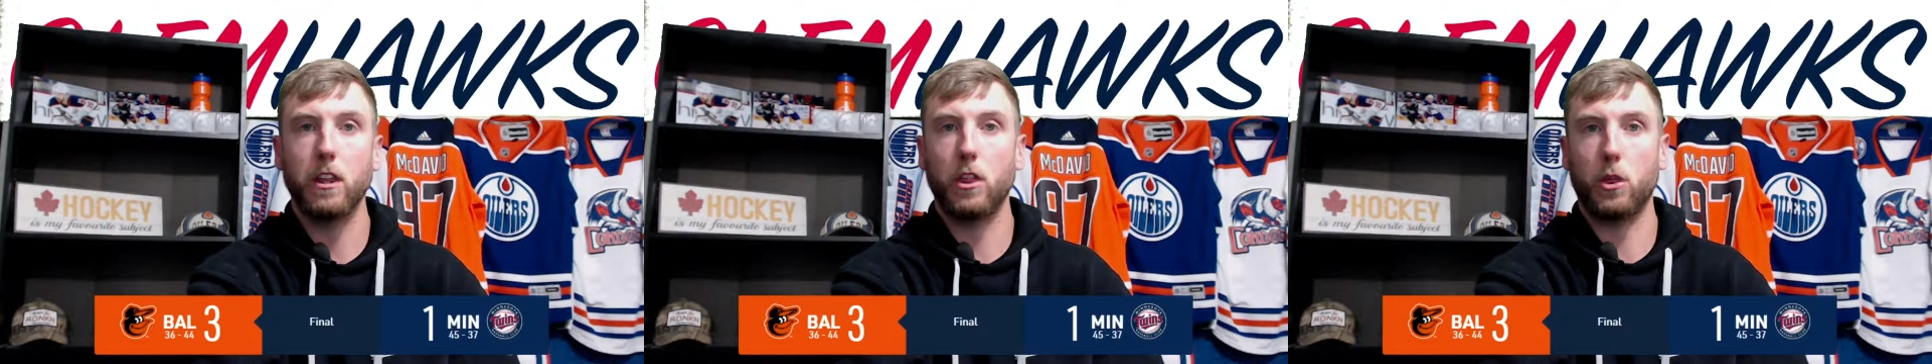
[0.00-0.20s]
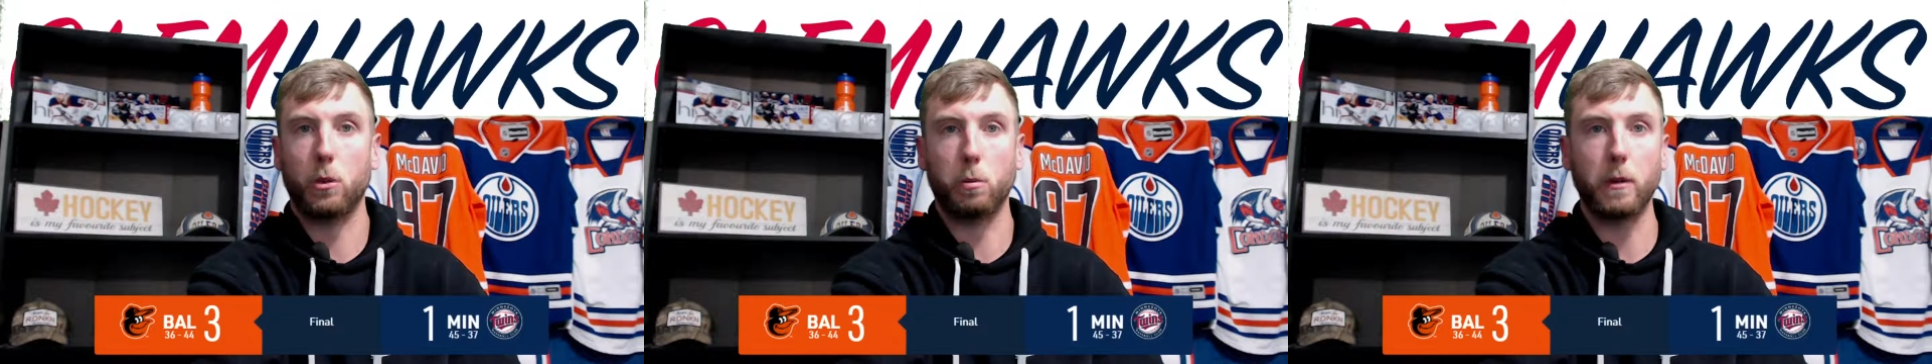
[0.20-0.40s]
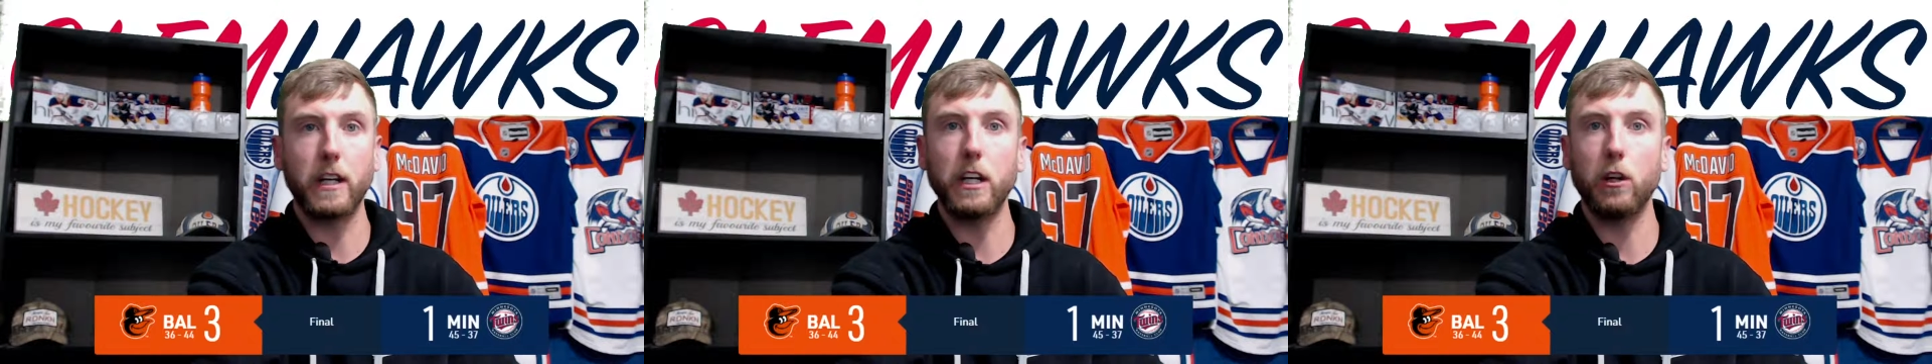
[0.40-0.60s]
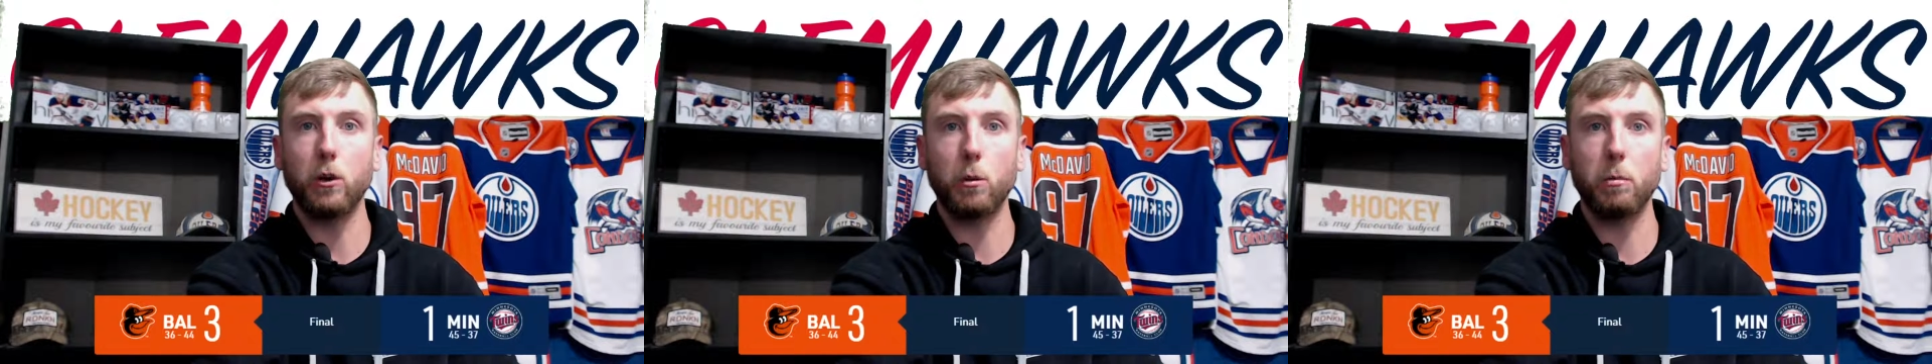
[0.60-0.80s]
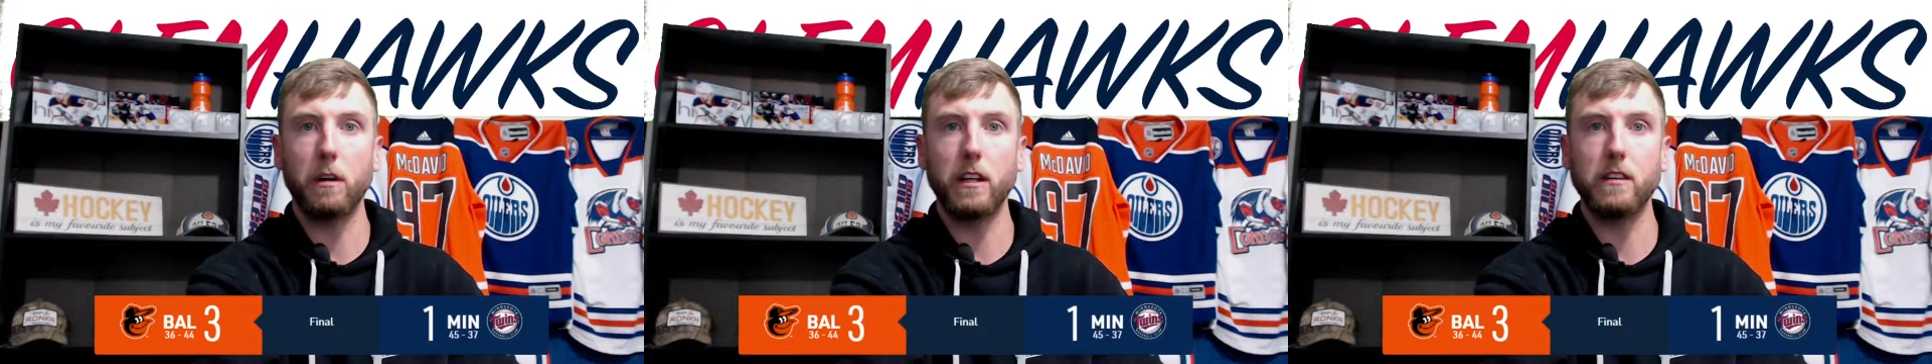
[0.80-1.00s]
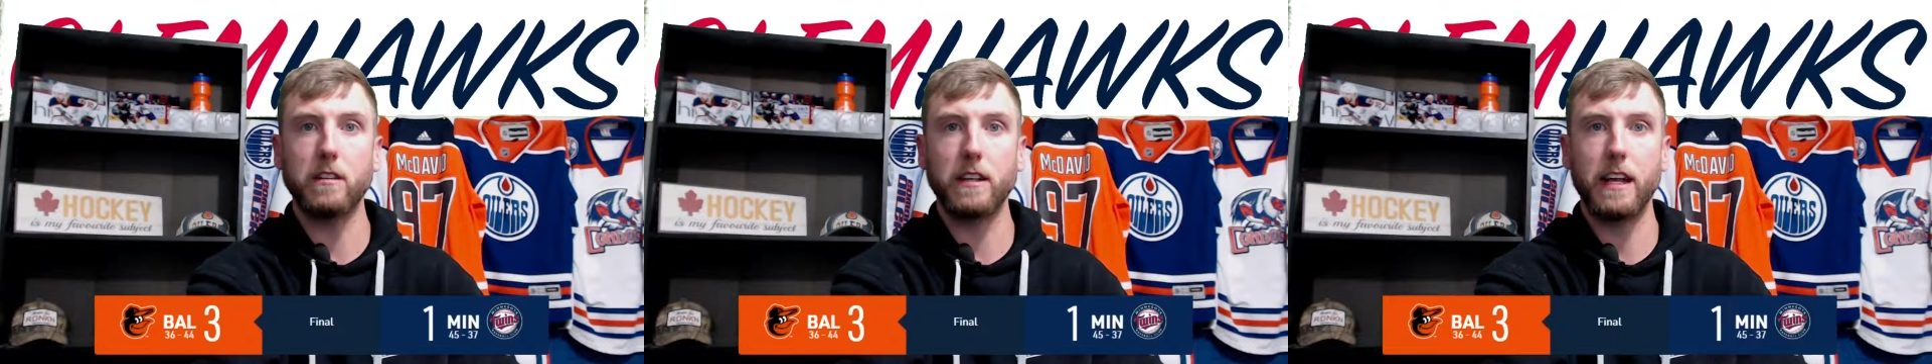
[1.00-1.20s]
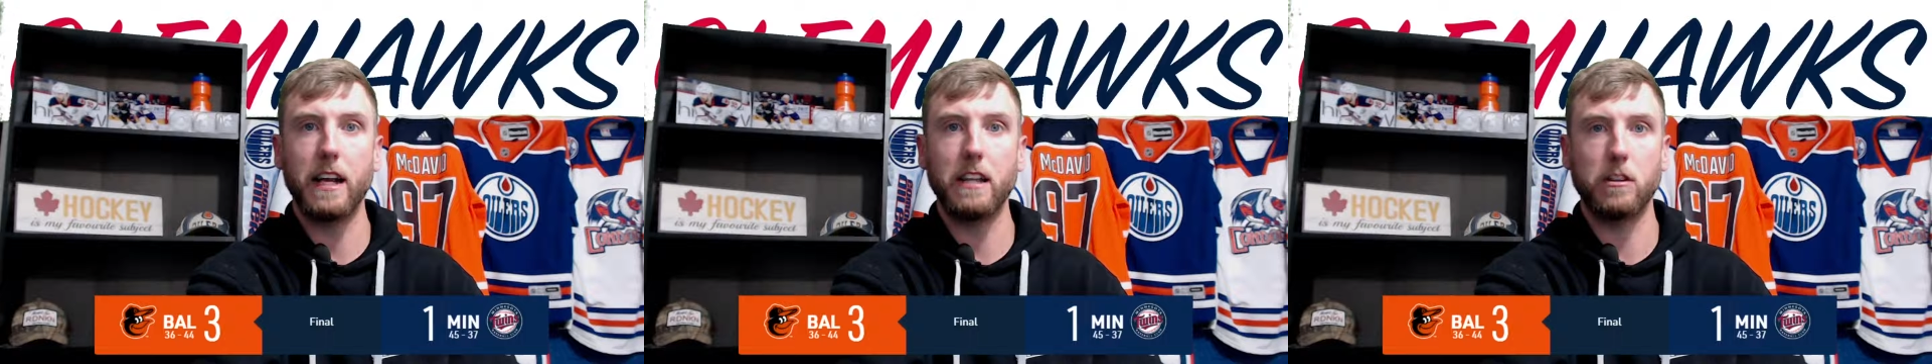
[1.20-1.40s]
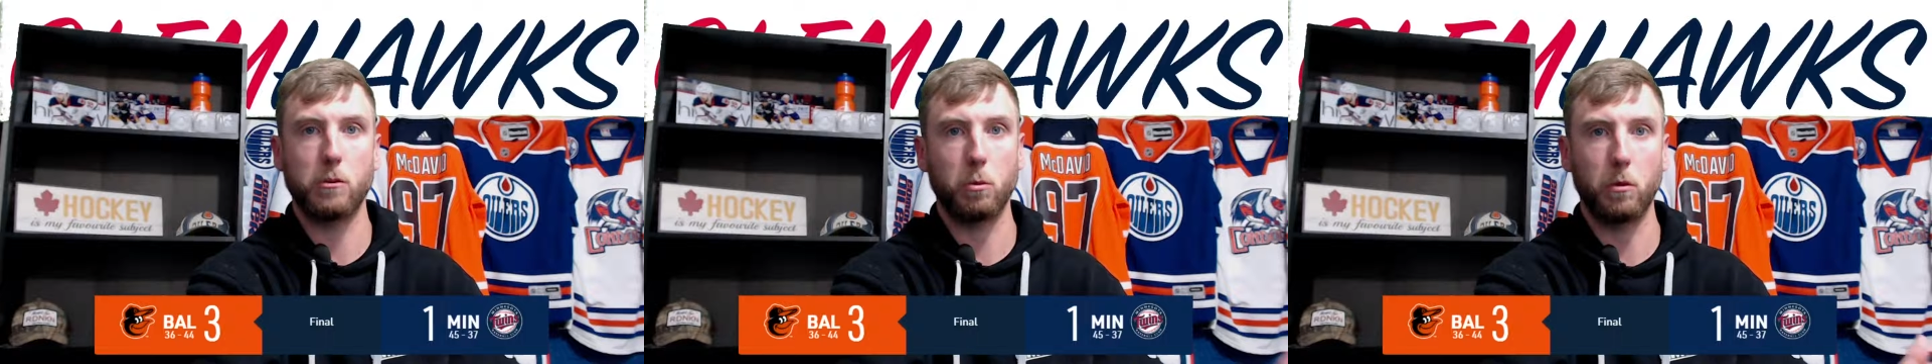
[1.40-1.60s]
three home runs
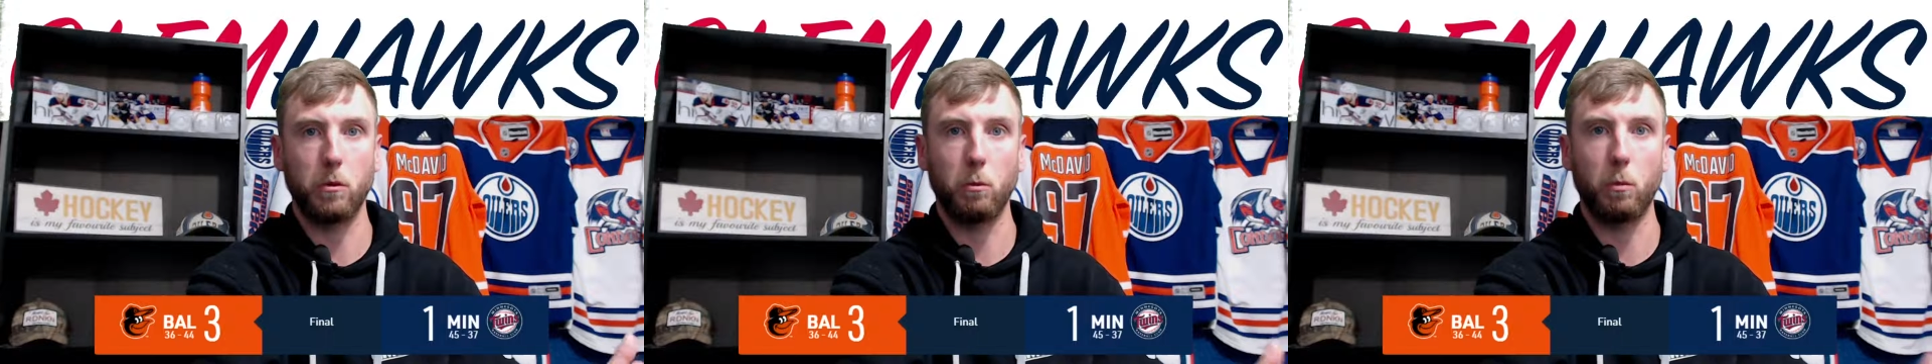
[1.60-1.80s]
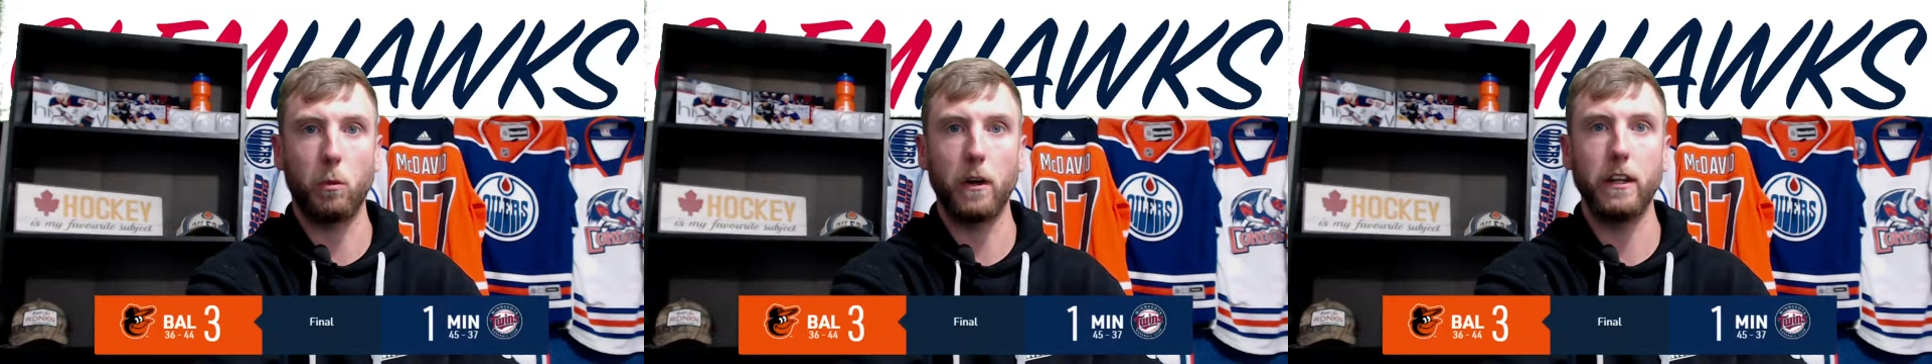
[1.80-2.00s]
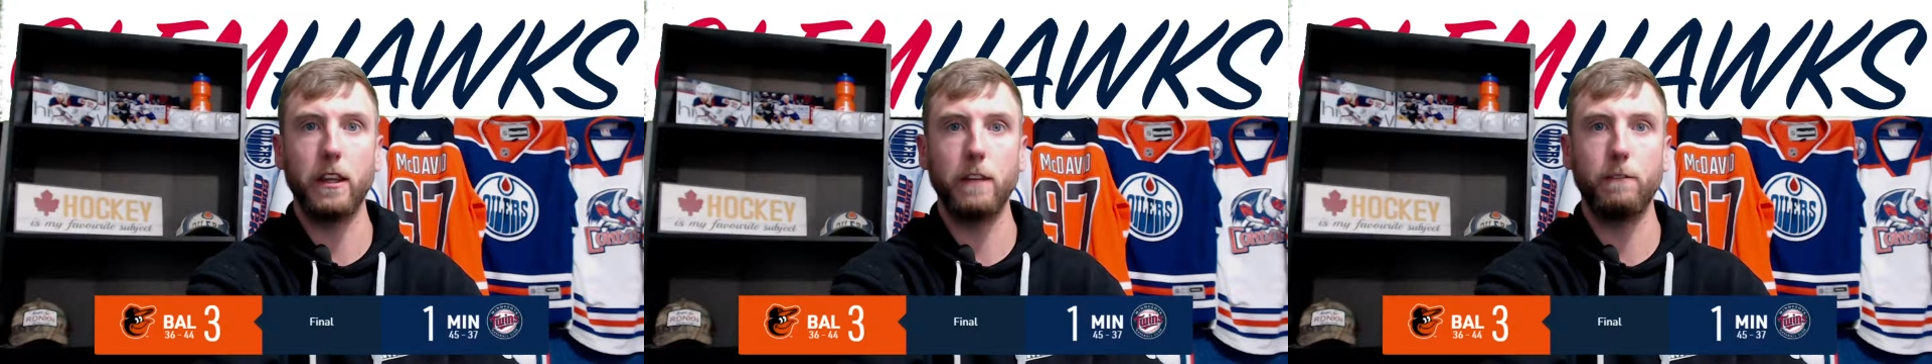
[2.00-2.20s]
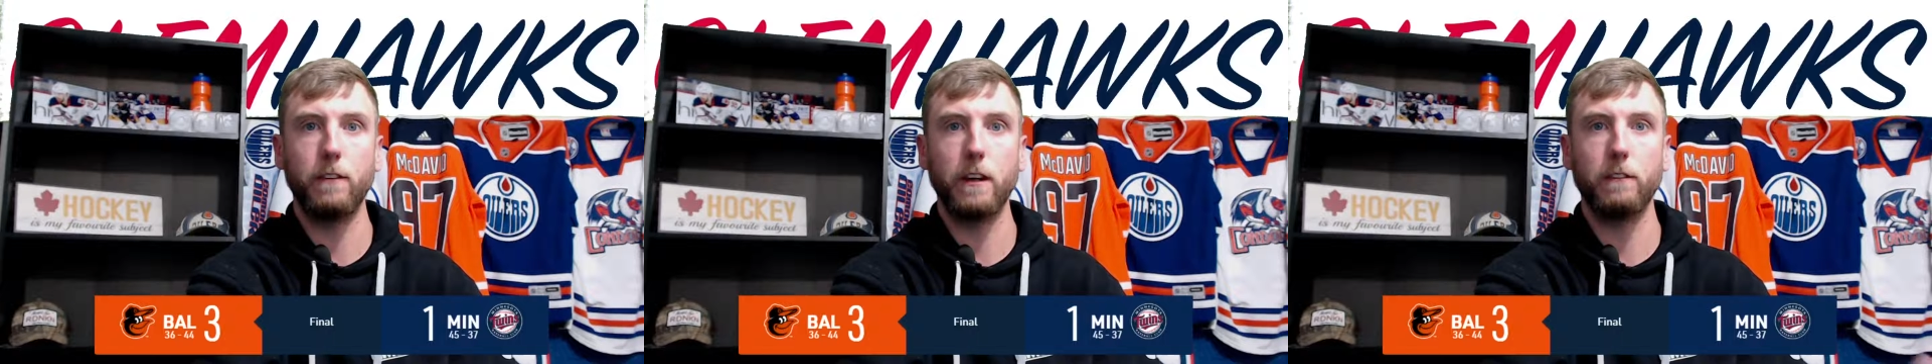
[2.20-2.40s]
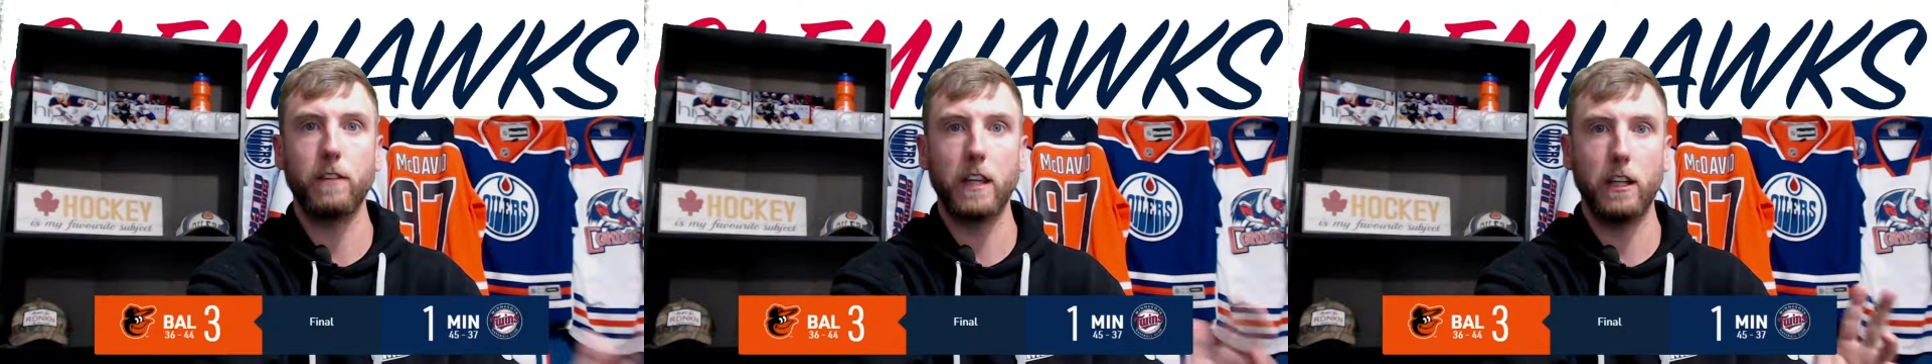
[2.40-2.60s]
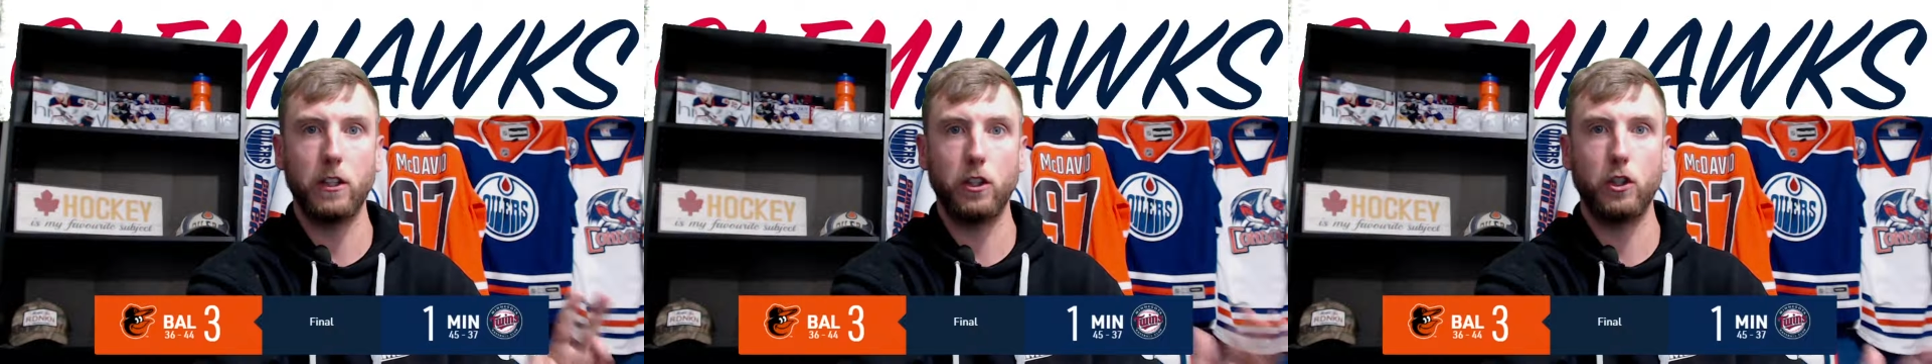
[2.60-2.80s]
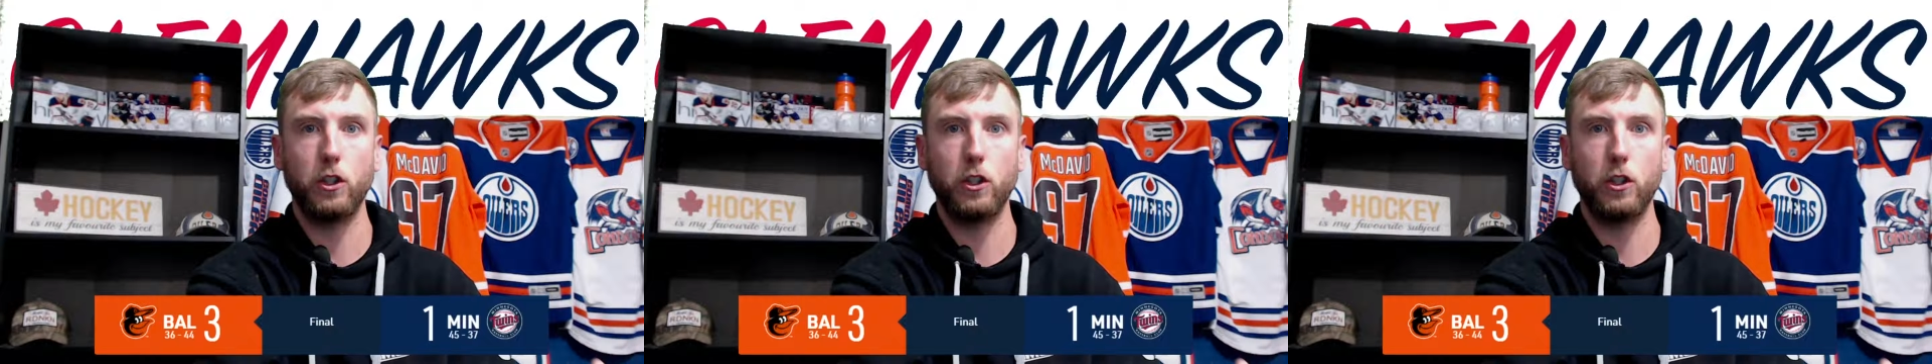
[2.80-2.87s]
against, one in the fifth and